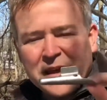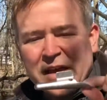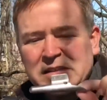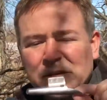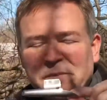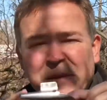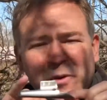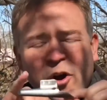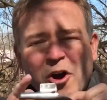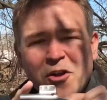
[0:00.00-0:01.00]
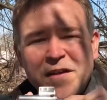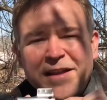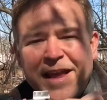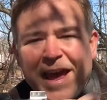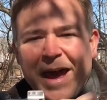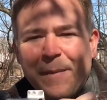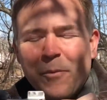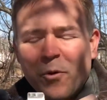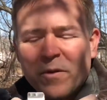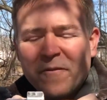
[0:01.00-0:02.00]
Some people call it a tap
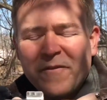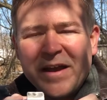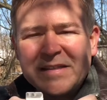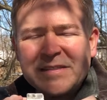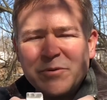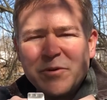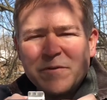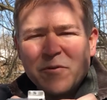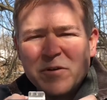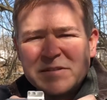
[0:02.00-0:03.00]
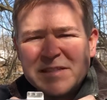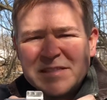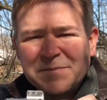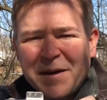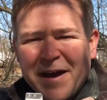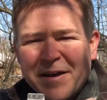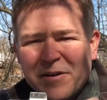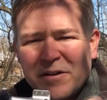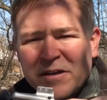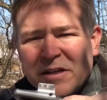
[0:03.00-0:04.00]
or the fancy word for it is a spile.
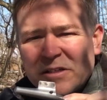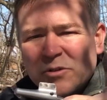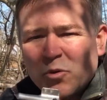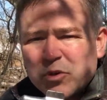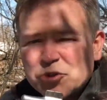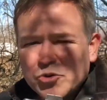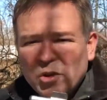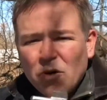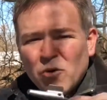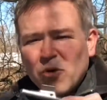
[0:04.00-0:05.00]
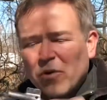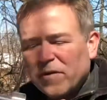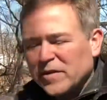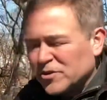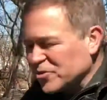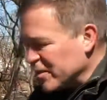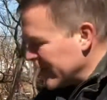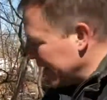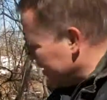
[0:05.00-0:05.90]
So we'll drill a hole in the tree,